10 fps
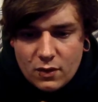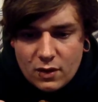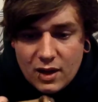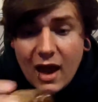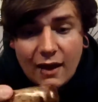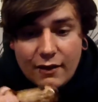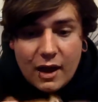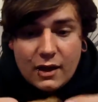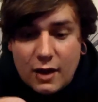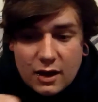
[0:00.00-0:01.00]
yeah,
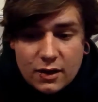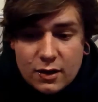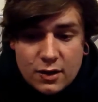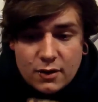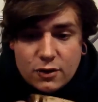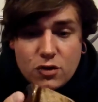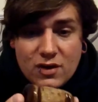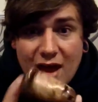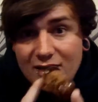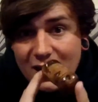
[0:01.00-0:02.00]
and you can
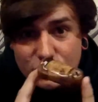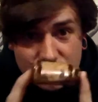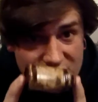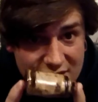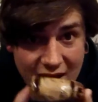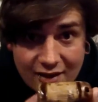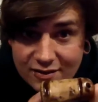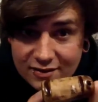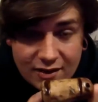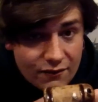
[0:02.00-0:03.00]
get natural stains
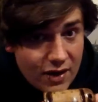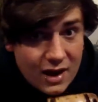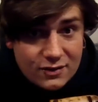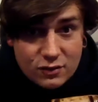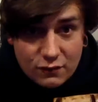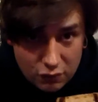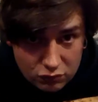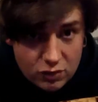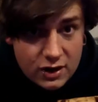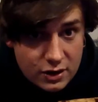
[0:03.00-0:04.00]
and stuff like that. So if you're
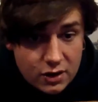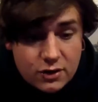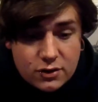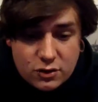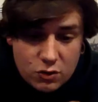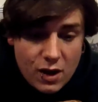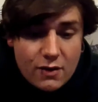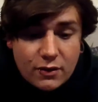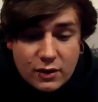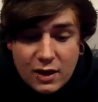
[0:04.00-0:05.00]
really good and you can go
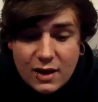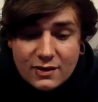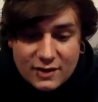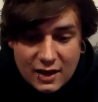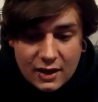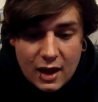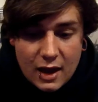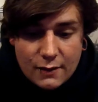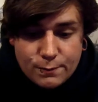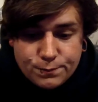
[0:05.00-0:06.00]
out and take
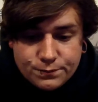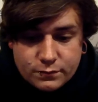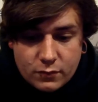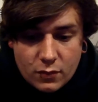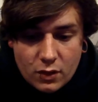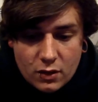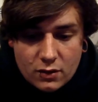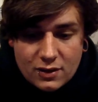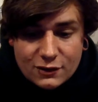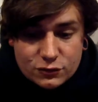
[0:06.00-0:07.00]

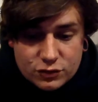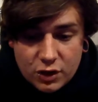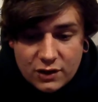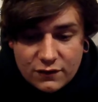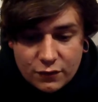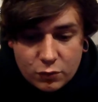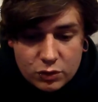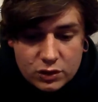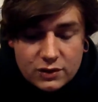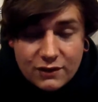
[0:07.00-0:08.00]
natural dyes from the
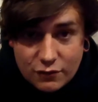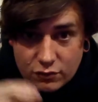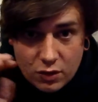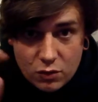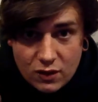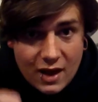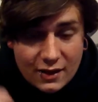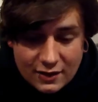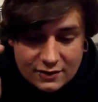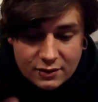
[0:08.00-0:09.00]
woodland, if you know that,
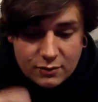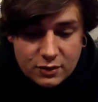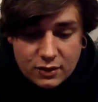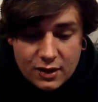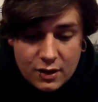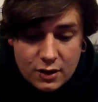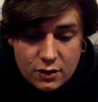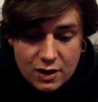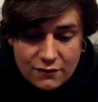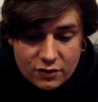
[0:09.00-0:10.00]
it's going to be,
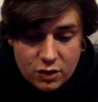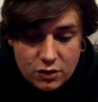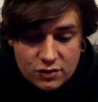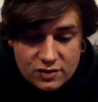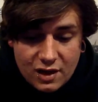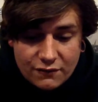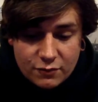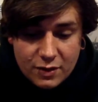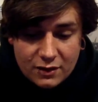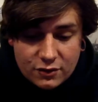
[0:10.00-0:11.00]
you have to know your stuff to
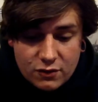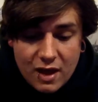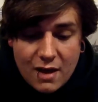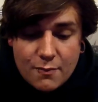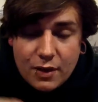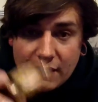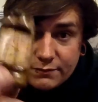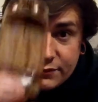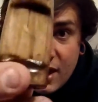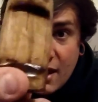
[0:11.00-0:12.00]
be able to do that. But
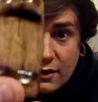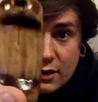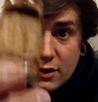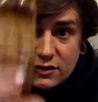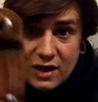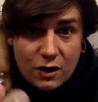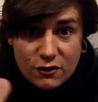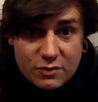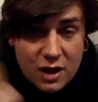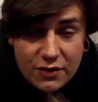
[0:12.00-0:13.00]
yeah, so that
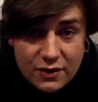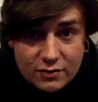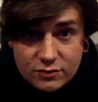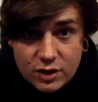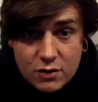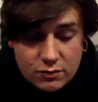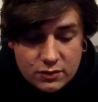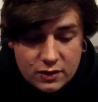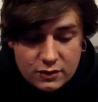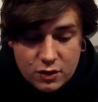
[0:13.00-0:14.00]
cost me nothing, you know,
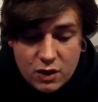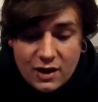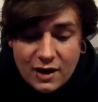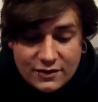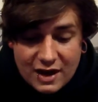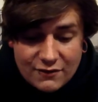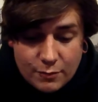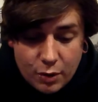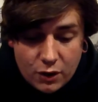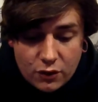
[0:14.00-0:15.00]
and I didn't have to
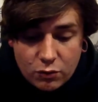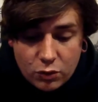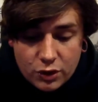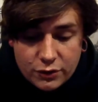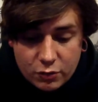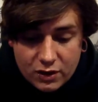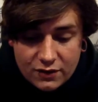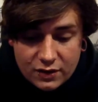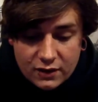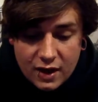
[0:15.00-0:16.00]
buy the wood or
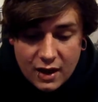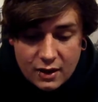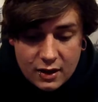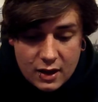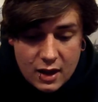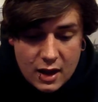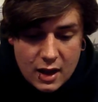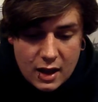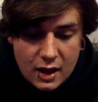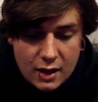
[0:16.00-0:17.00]
anything like that.
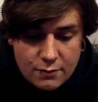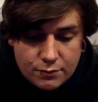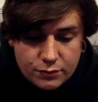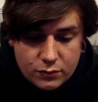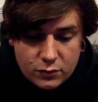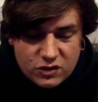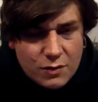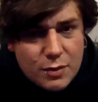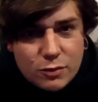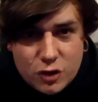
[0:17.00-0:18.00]
Some
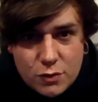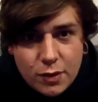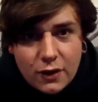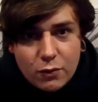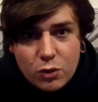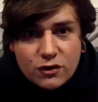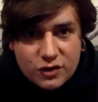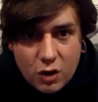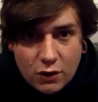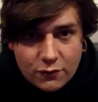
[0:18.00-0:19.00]
people do buy the wood to
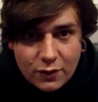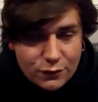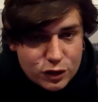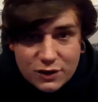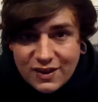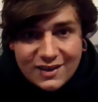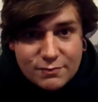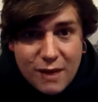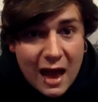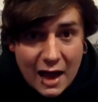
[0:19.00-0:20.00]
carve with, which I think is
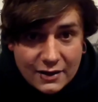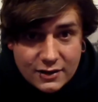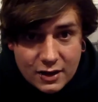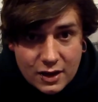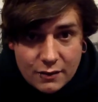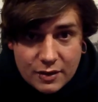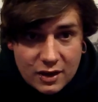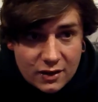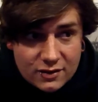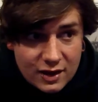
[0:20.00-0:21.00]
mad,
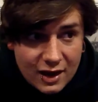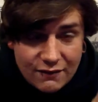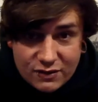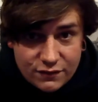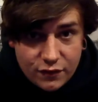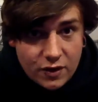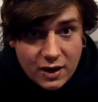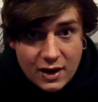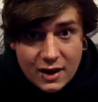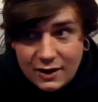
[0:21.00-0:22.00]
because if it's
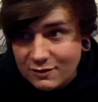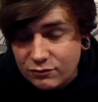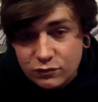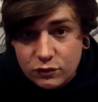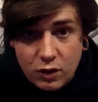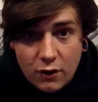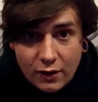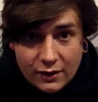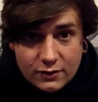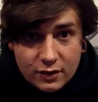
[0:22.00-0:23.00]
free and it's
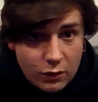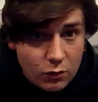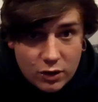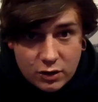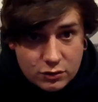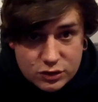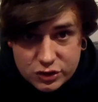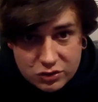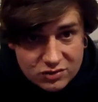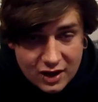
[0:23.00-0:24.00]
growing, like, why don't you just
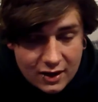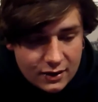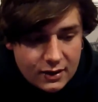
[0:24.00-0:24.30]
use that?